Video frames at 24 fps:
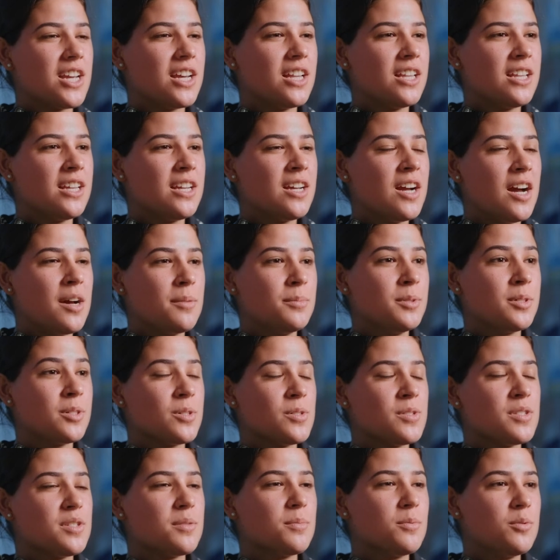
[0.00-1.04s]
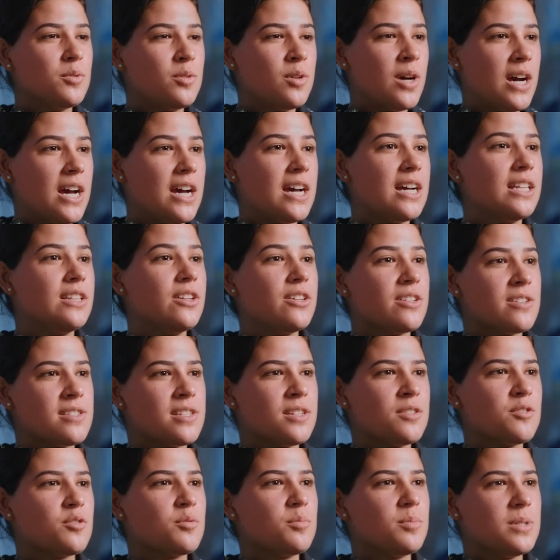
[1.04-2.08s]
Kelly. I'm a constable at Logan
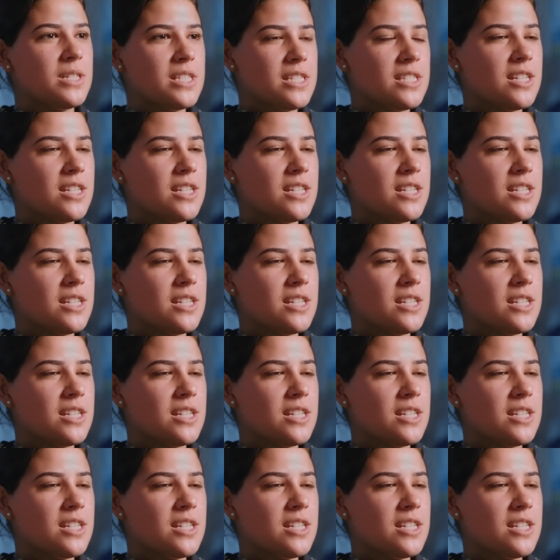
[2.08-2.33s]
Central Police